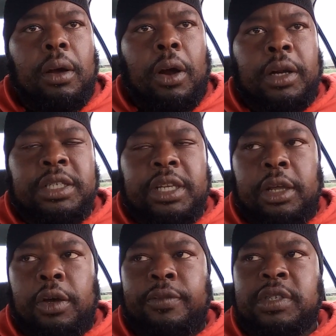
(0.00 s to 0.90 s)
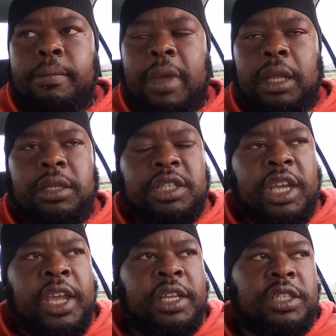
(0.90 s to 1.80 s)
ourselves and make the
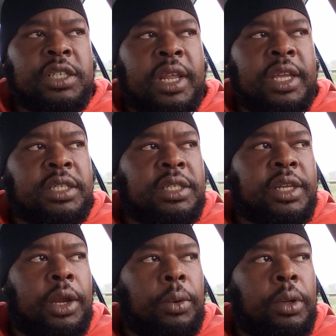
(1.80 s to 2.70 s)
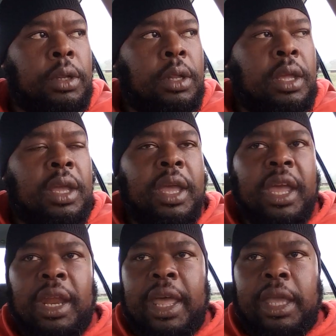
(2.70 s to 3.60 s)
changes necessary.
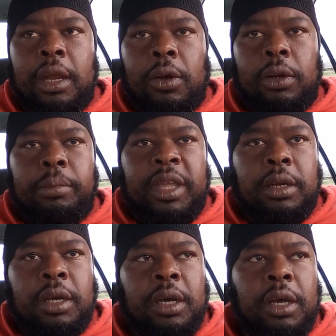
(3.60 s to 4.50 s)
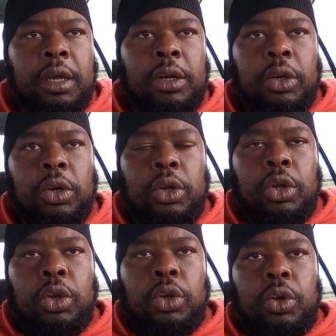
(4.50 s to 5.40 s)
And that can only be done
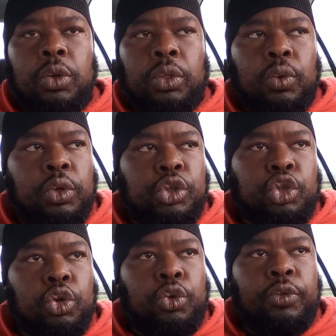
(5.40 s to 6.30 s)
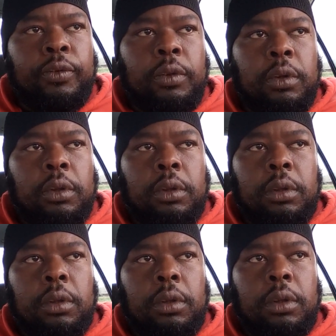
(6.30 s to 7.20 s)
through the truth.
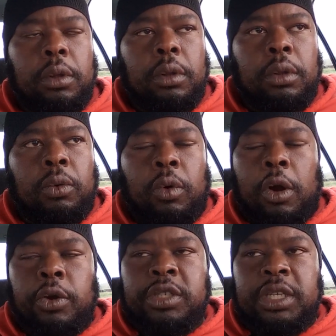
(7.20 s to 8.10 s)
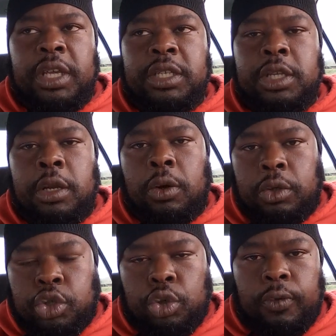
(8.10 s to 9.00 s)
The word says to know
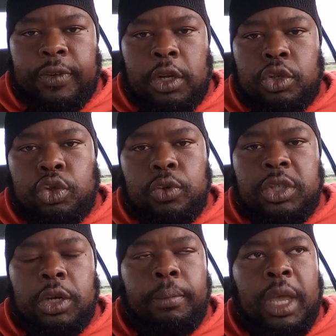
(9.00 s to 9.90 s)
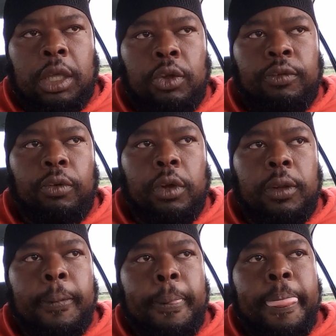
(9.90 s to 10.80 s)
the truth, and the truth shall make you free.
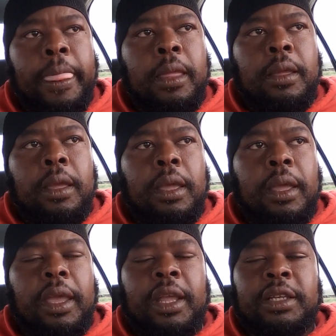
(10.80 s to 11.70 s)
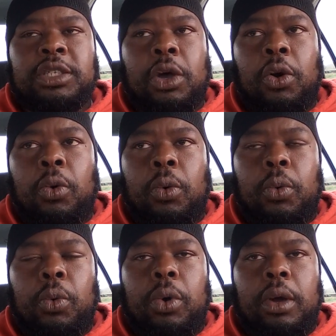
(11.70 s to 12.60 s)
And so
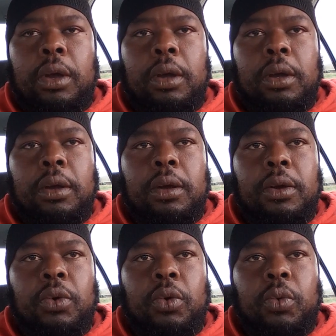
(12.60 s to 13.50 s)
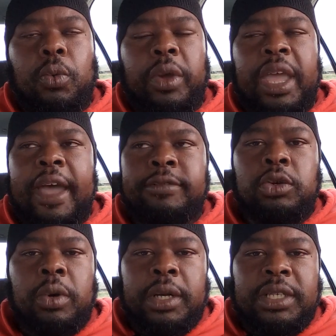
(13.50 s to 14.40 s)
we have
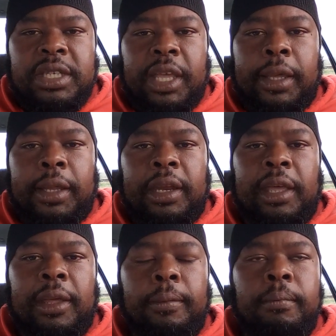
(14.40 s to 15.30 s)
to understand that